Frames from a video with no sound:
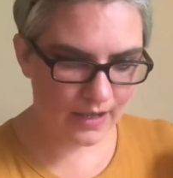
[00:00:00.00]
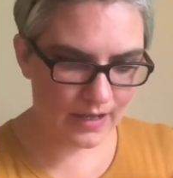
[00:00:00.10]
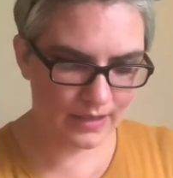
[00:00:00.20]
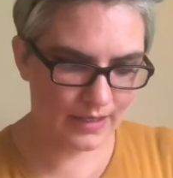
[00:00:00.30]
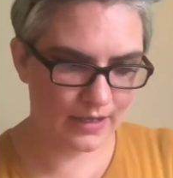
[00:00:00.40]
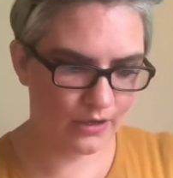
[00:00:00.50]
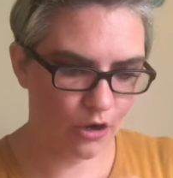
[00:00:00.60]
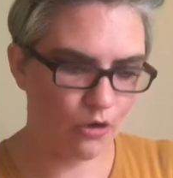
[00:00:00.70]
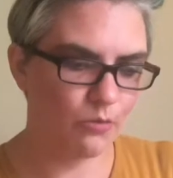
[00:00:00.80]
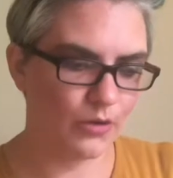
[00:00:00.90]
I think
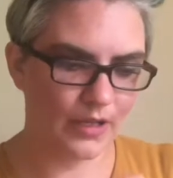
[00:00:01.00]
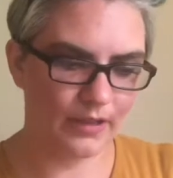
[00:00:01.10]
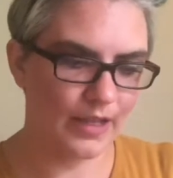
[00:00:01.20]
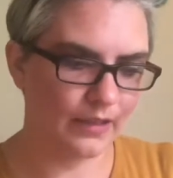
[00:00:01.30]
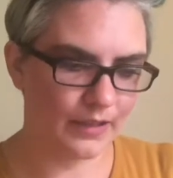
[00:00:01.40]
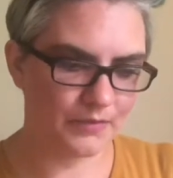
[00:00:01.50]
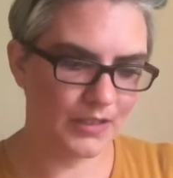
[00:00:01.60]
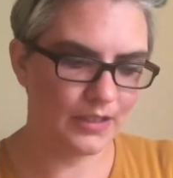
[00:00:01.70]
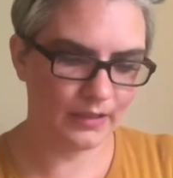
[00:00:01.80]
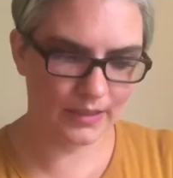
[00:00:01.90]
Oprah like
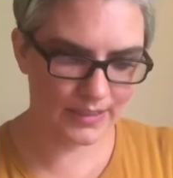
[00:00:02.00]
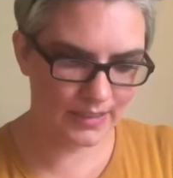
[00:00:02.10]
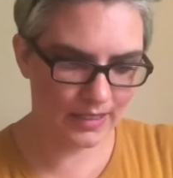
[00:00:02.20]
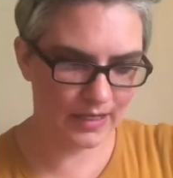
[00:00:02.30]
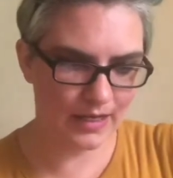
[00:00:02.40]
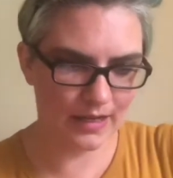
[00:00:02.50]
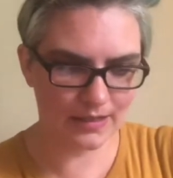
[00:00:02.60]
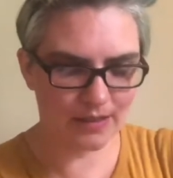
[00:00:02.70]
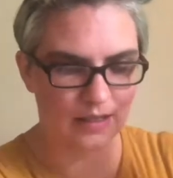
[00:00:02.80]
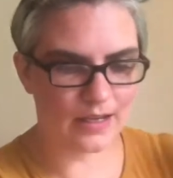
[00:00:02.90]
listed it
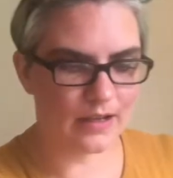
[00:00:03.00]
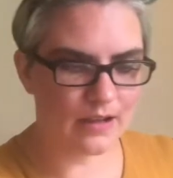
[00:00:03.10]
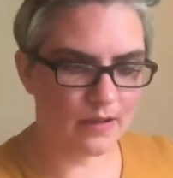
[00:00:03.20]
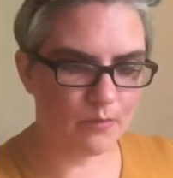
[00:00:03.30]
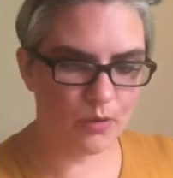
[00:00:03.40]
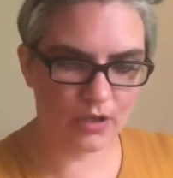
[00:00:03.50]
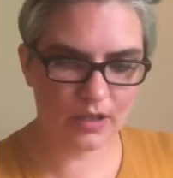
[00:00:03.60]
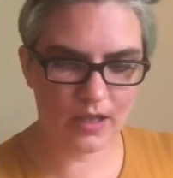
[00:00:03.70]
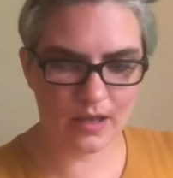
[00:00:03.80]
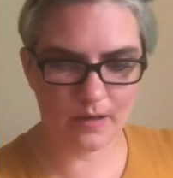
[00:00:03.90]
as like a book
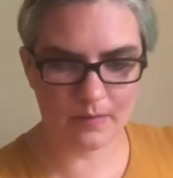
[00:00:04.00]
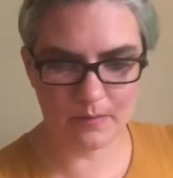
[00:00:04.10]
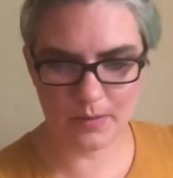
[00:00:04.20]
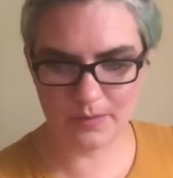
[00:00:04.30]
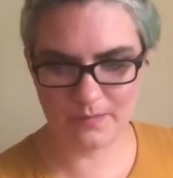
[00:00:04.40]
club